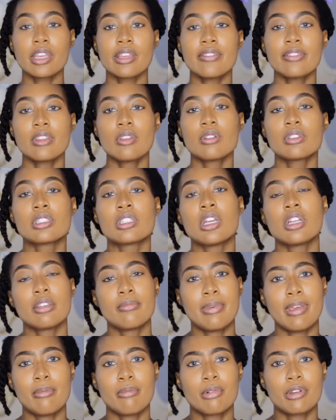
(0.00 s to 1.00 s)
even though it's not a
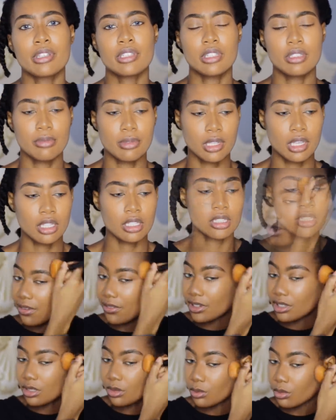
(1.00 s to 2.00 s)
bad brush, is because I'm
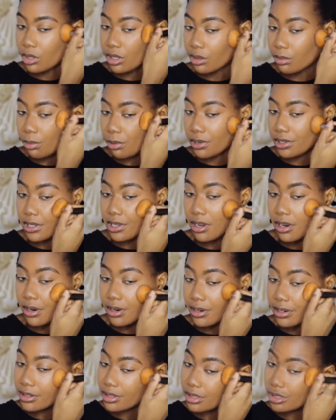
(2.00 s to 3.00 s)
having to work pretty
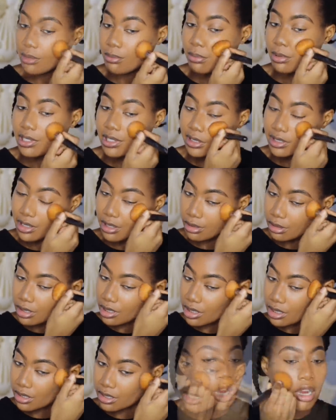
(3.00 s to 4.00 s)
hard to blend out
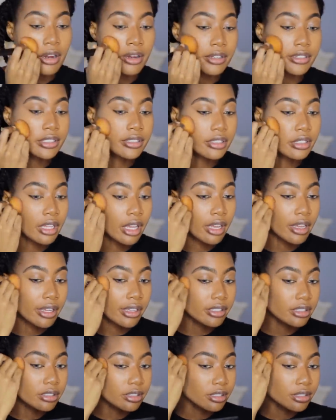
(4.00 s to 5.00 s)
these harsh
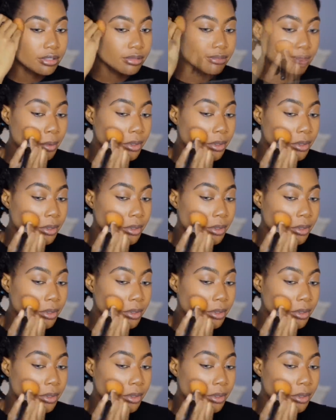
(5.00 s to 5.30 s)
lines.